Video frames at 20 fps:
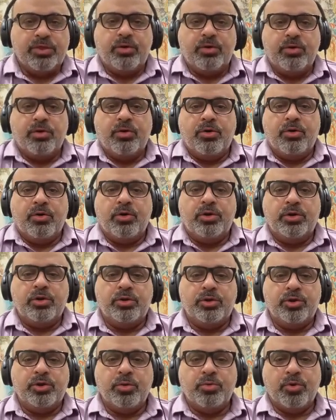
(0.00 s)
or
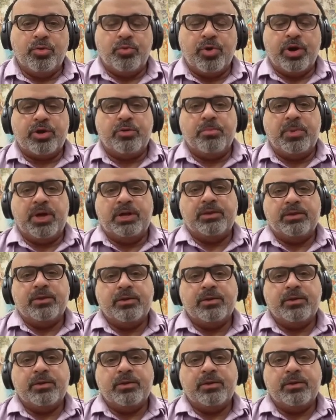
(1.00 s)
you would recommend?